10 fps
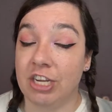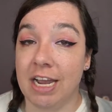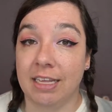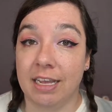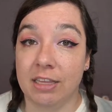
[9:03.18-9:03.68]

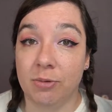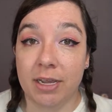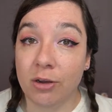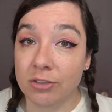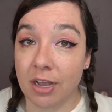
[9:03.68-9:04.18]
I like the way
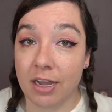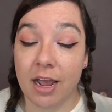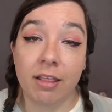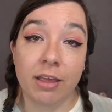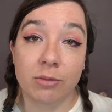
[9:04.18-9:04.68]
it goes on,
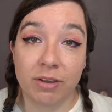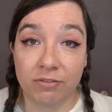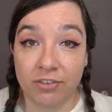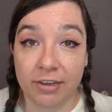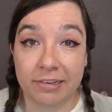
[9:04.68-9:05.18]
I like the way it
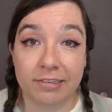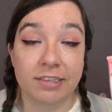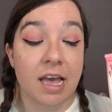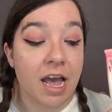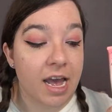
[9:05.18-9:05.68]
feels,
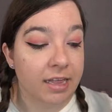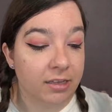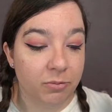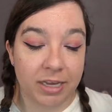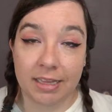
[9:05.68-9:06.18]
I
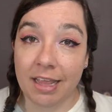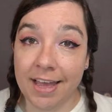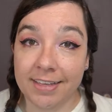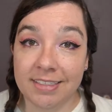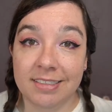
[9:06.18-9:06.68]
like the way it
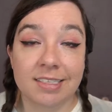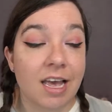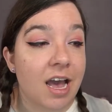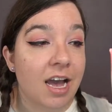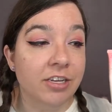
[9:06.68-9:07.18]
lasts.
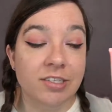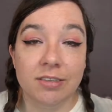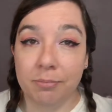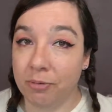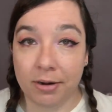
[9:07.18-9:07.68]
I
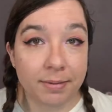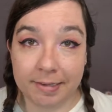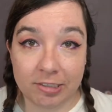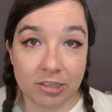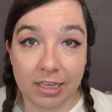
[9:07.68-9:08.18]
just pretty
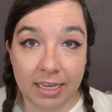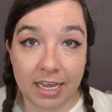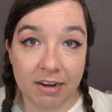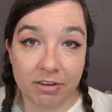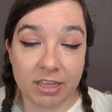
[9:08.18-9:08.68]
much like
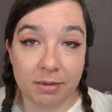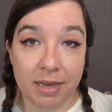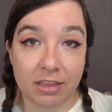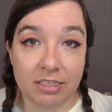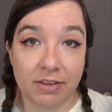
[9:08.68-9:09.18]
everything
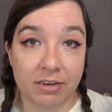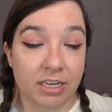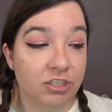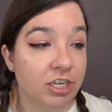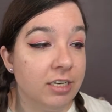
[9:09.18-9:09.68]
about this
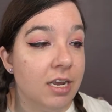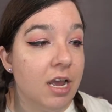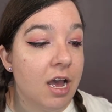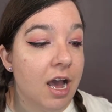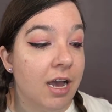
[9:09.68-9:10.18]
foundation.
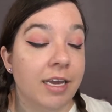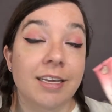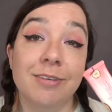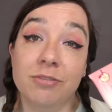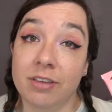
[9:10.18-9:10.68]
I
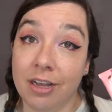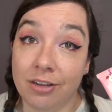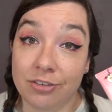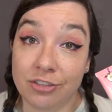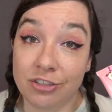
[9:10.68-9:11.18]
use the
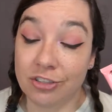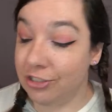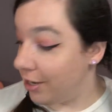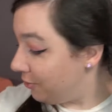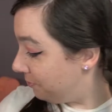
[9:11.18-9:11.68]
color
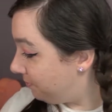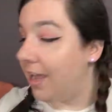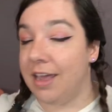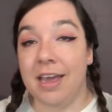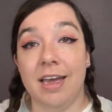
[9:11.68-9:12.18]
Snow,
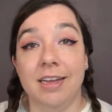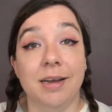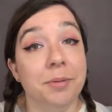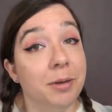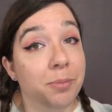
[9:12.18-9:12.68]
and
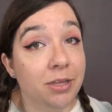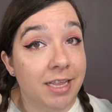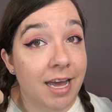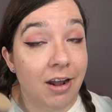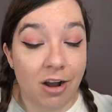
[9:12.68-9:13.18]
I'm going to put
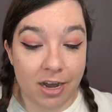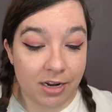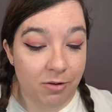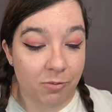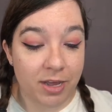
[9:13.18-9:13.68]
that
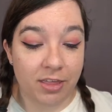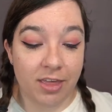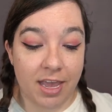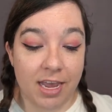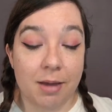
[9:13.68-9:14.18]
on with
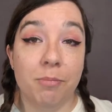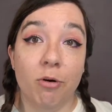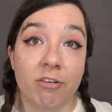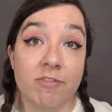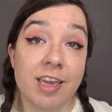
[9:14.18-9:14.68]
a
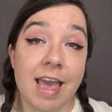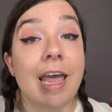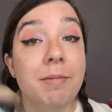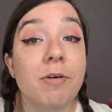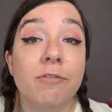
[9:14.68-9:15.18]
Morphe
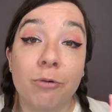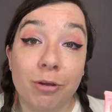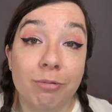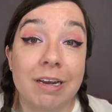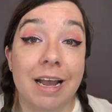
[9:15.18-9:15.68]

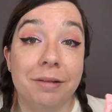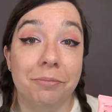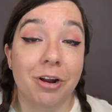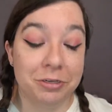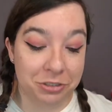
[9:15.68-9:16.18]
M439
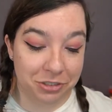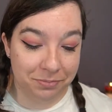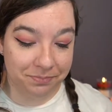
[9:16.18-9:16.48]
brush.